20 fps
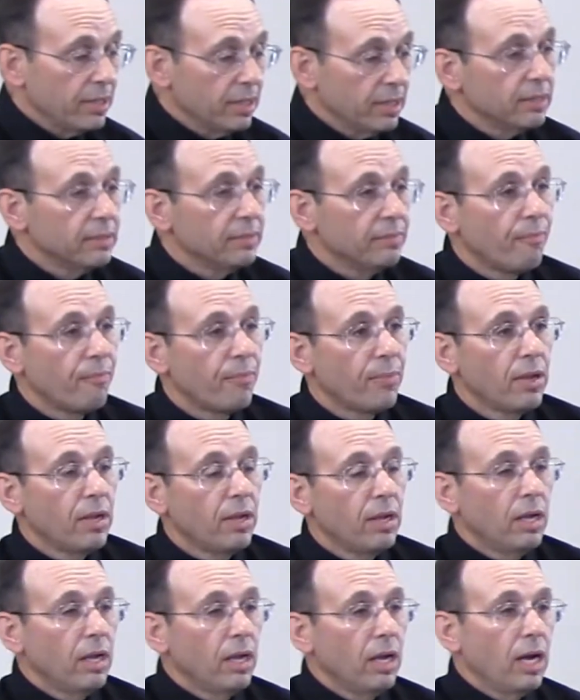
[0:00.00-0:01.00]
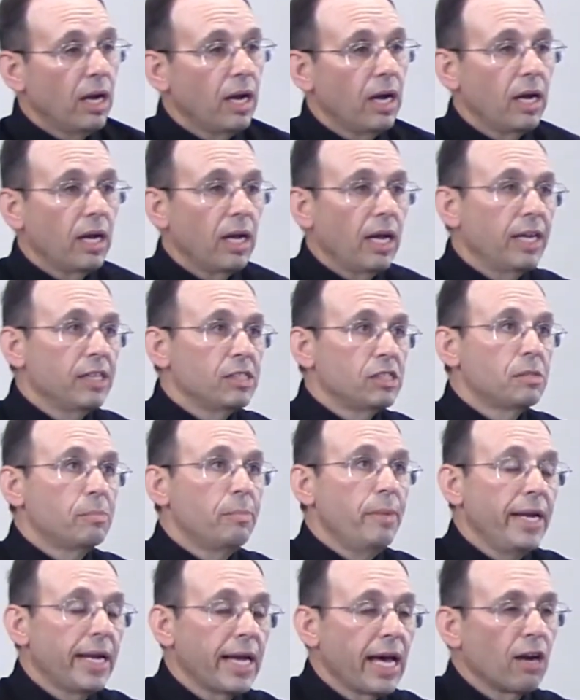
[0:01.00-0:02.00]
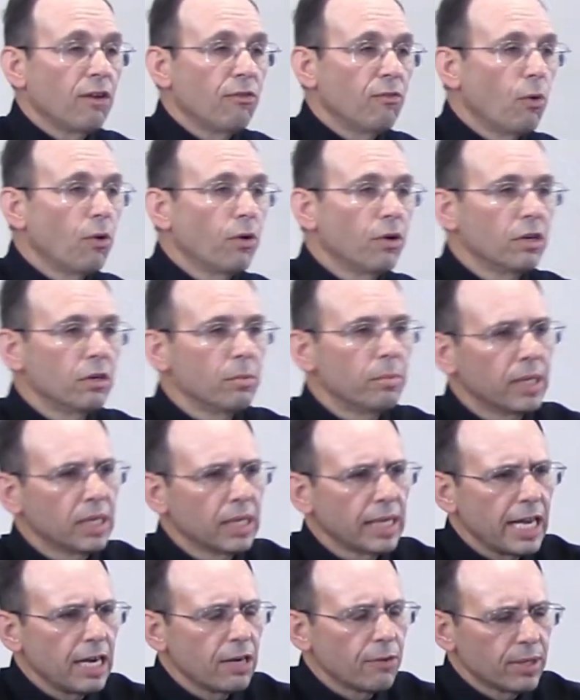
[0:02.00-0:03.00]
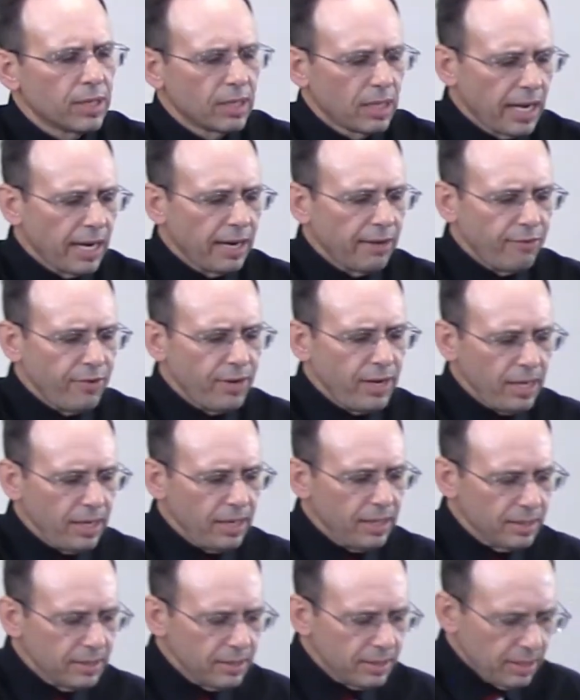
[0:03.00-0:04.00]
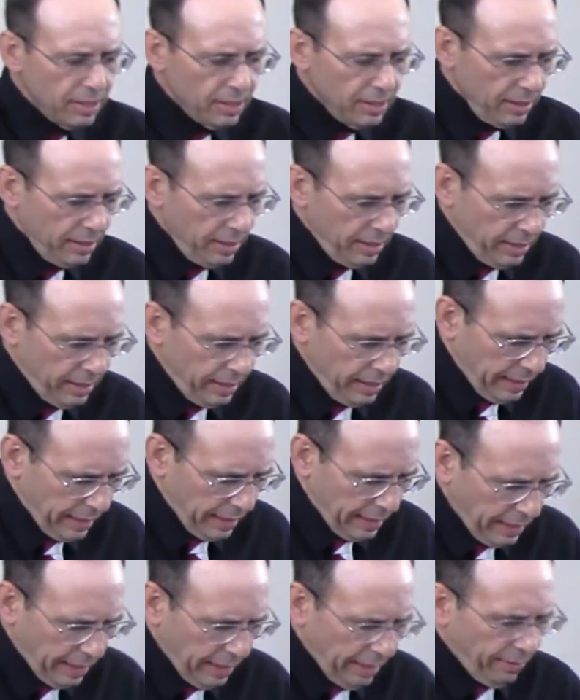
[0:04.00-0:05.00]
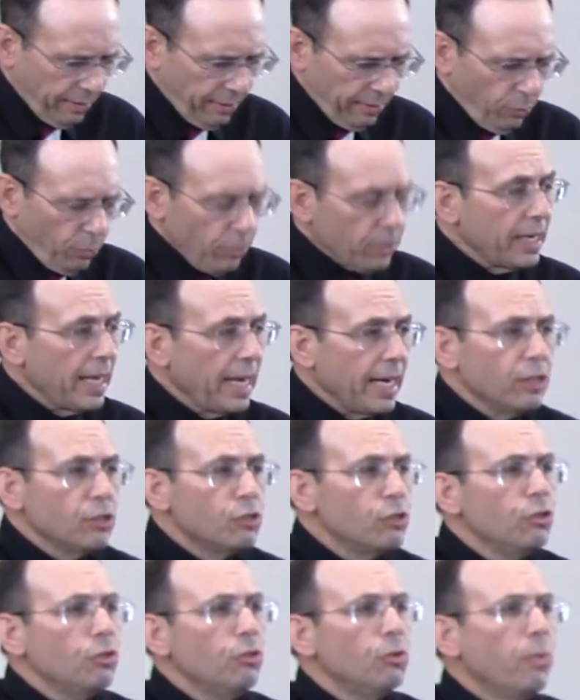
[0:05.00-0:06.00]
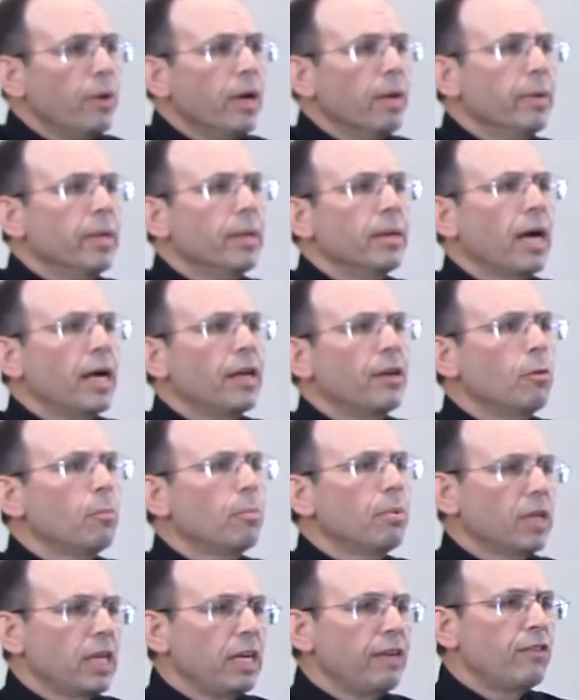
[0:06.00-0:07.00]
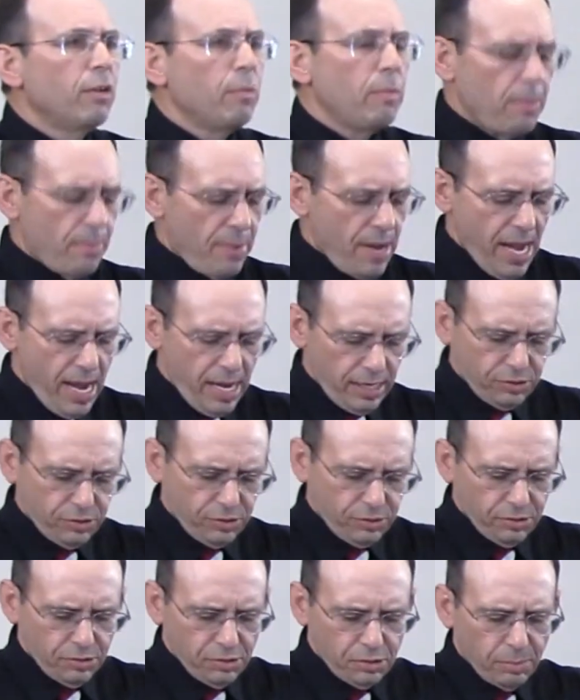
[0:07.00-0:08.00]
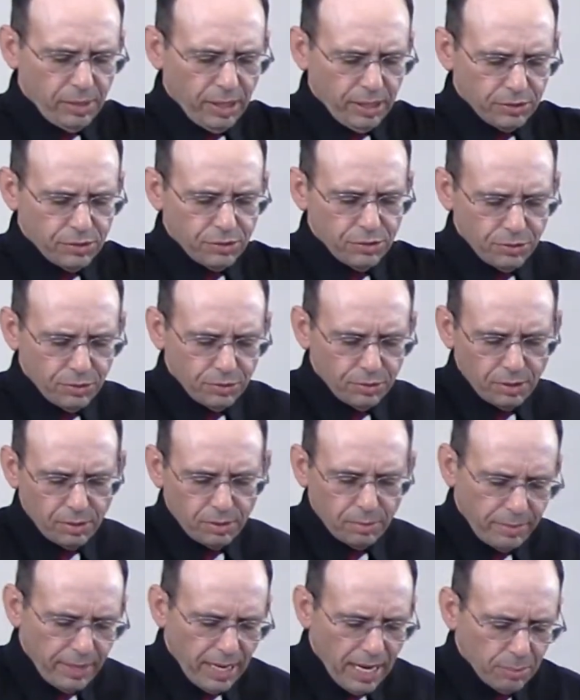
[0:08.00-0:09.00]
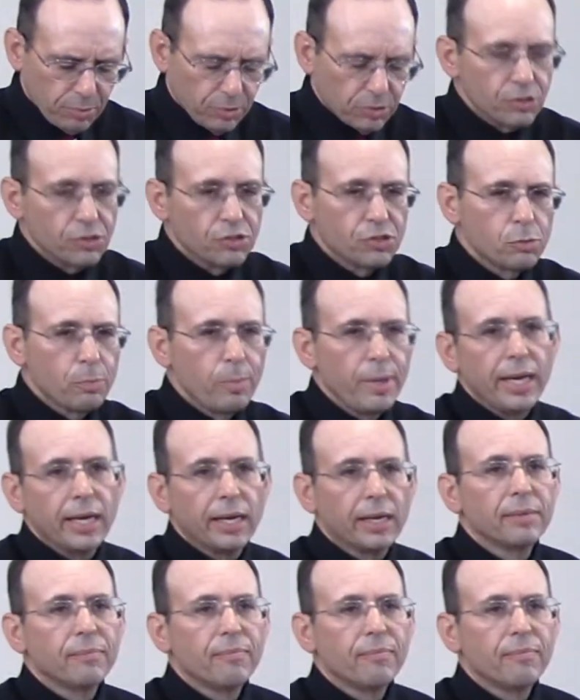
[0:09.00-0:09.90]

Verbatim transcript: it as being out of order, but later in life he ordained two women, I don't believe to be pastors, but to be able to speak.